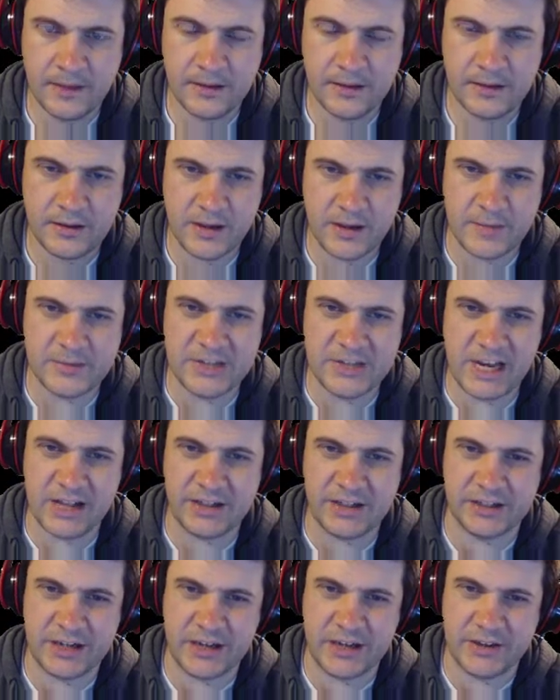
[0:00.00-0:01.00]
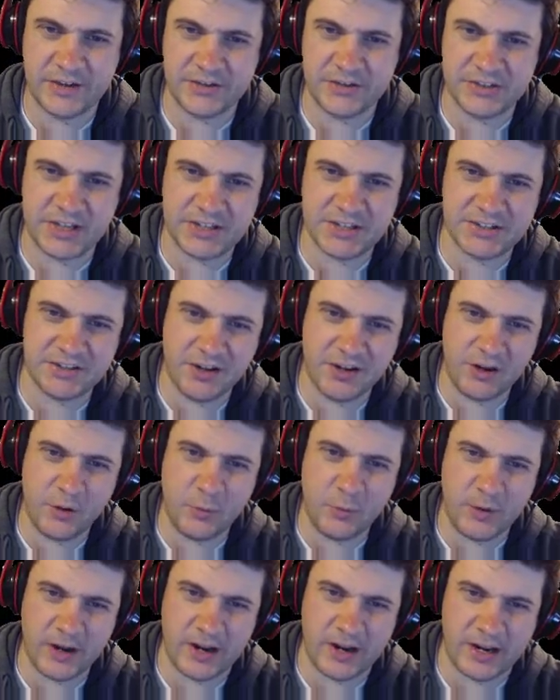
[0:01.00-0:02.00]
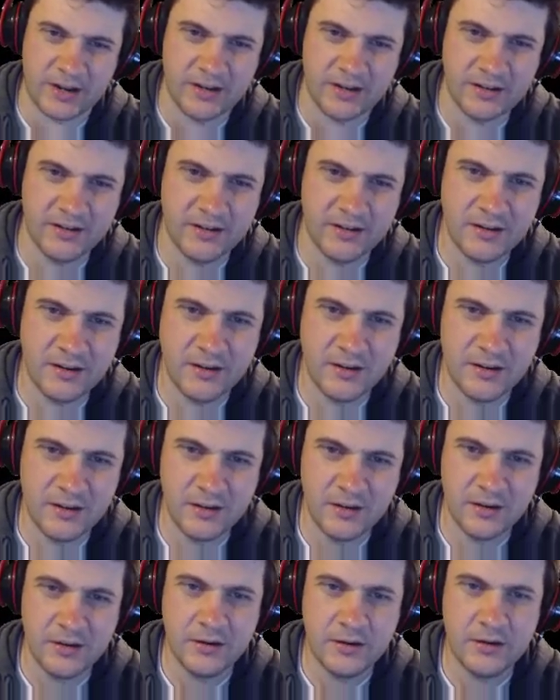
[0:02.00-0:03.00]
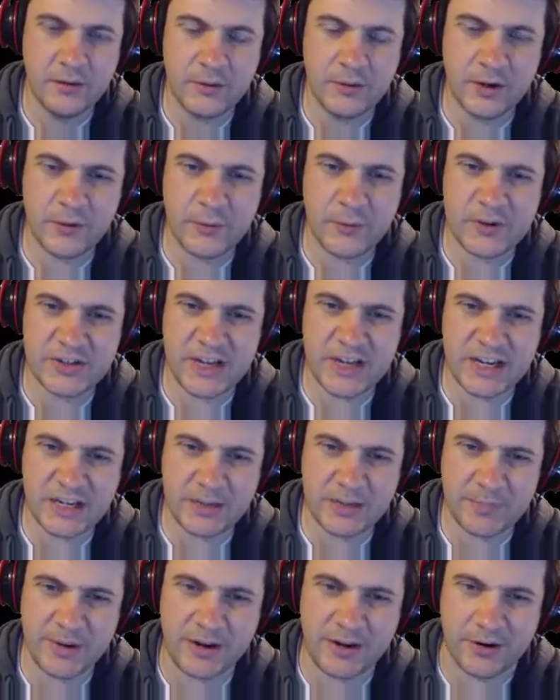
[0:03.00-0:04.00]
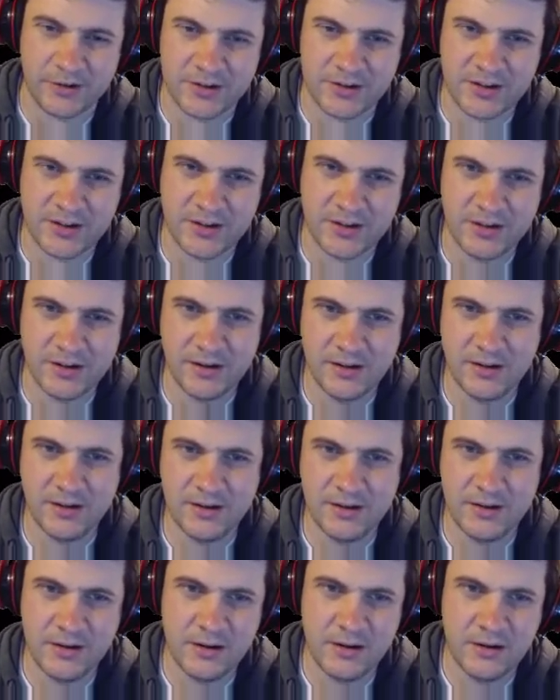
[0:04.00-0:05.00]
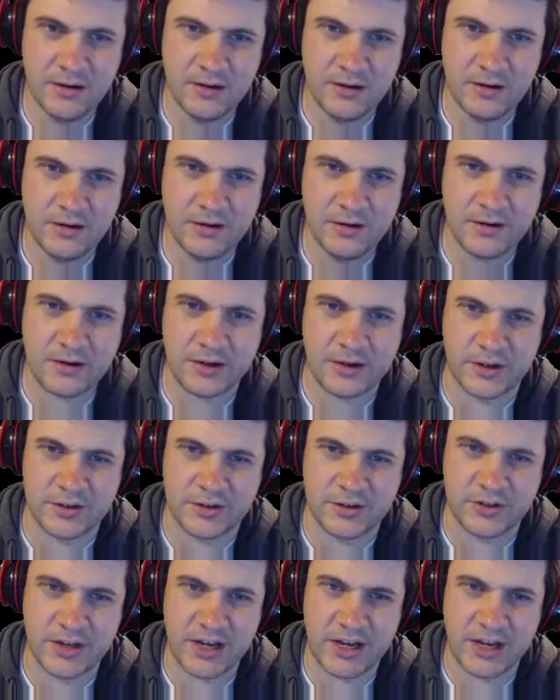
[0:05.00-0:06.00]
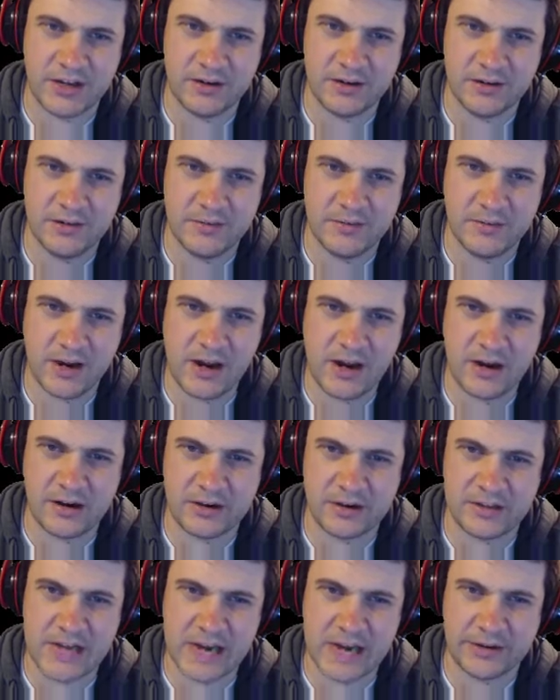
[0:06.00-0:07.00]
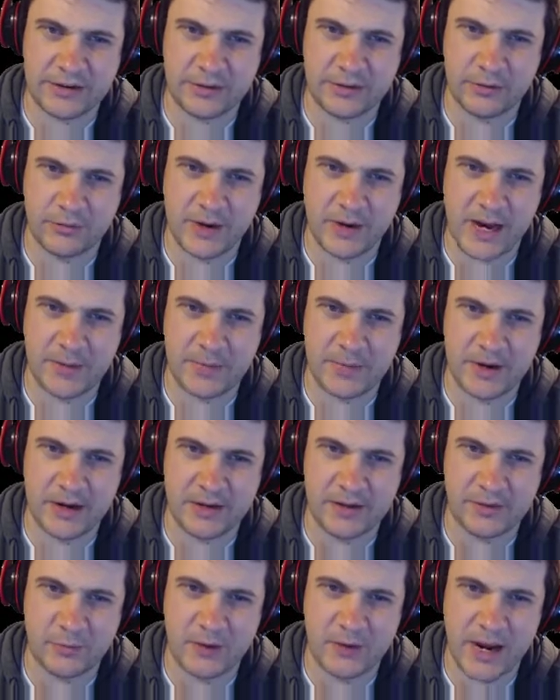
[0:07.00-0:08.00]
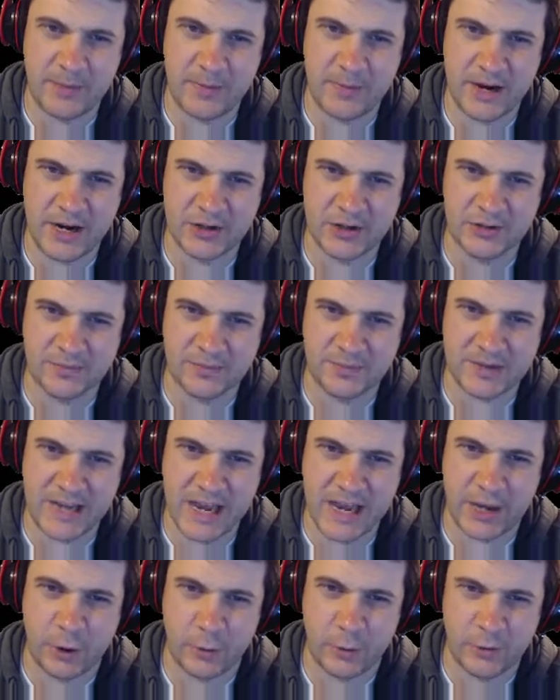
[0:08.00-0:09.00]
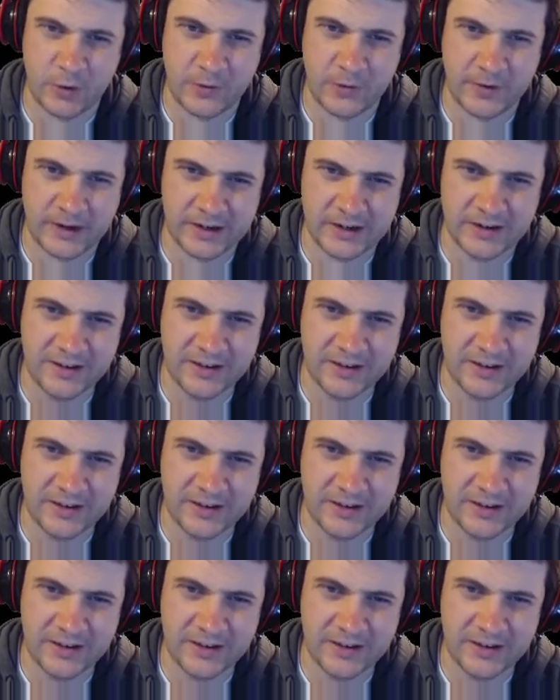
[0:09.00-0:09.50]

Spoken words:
I'm telling you, there's just no way. What if we take it apart? Look at us, John. We aren't exactly at the ripe age of piano moving.